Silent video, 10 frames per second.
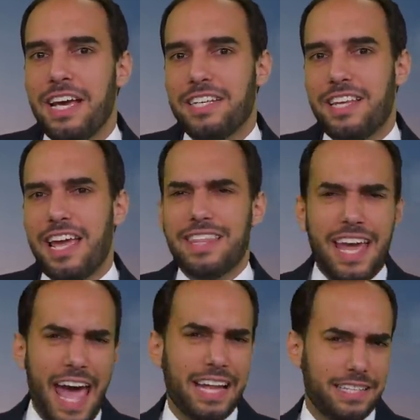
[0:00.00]
saying
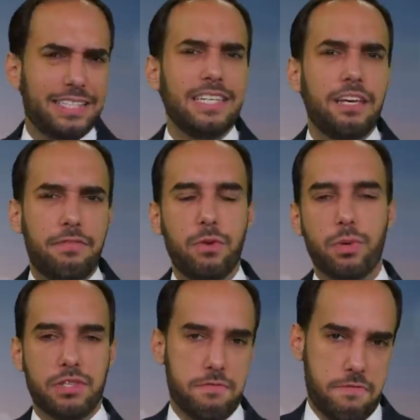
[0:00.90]
they had to see if he
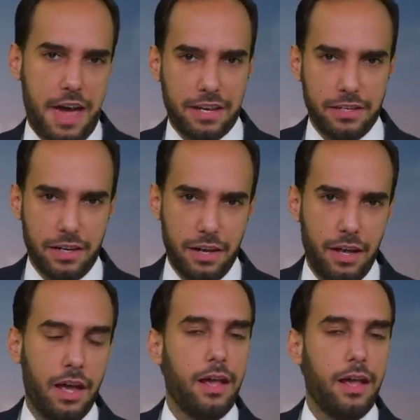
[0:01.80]
was infected.